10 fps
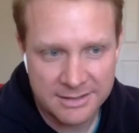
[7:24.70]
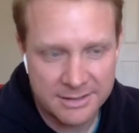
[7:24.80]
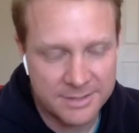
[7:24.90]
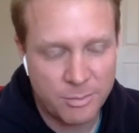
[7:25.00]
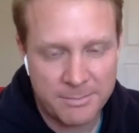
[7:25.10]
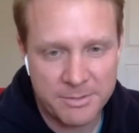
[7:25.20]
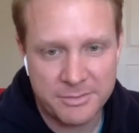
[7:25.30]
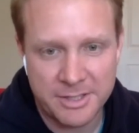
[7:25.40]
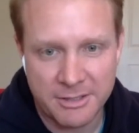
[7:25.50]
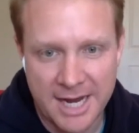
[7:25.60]
the spread
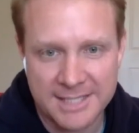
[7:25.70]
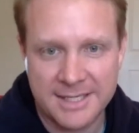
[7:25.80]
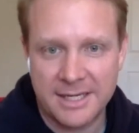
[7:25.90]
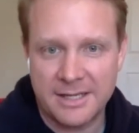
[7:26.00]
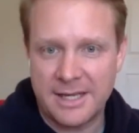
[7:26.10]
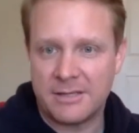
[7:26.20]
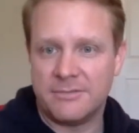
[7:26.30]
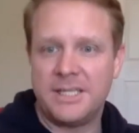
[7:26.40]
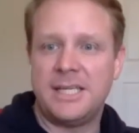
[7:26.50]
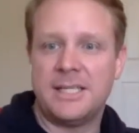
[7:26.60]
between their asking and the A
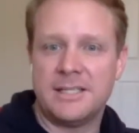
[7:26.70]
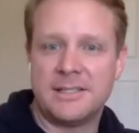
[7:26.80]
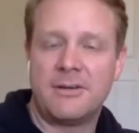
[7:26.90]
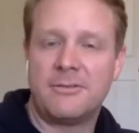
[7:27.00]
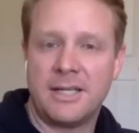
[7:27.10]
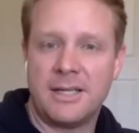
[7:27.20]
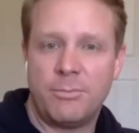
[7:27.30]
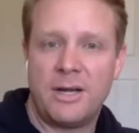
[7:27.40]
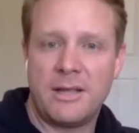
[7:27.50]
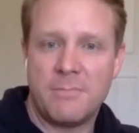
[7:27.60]
R V is already
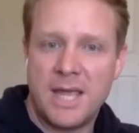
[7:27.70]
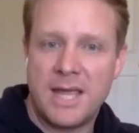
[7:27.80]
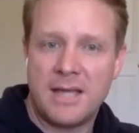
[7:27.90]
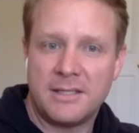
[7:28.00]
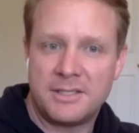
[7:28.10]
pretty big.